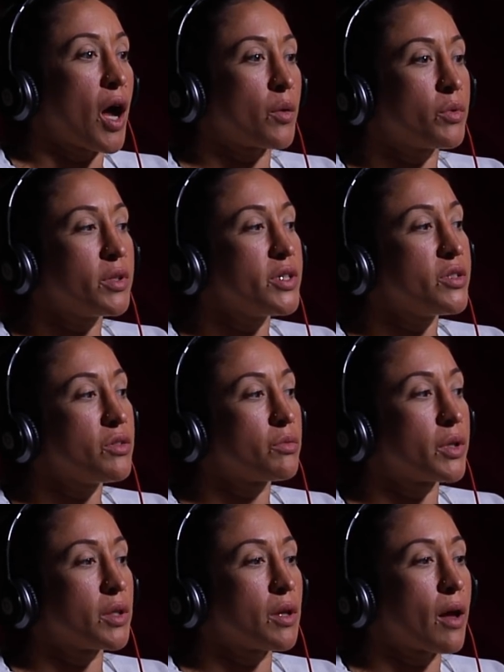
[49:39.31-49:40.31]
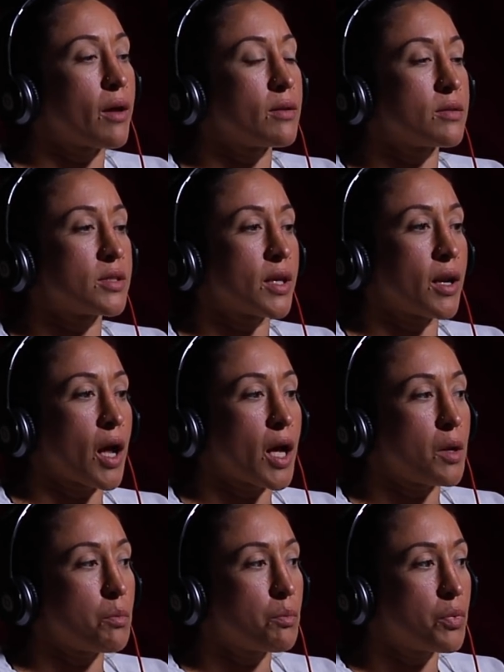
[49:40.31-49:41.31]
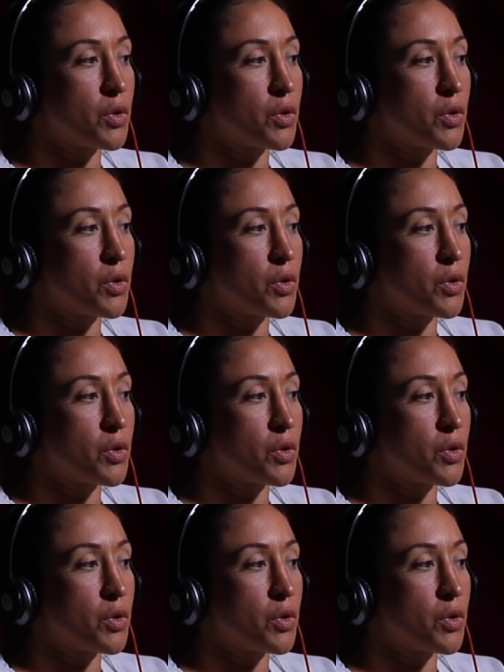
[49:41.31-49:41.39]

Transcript: really do realize that I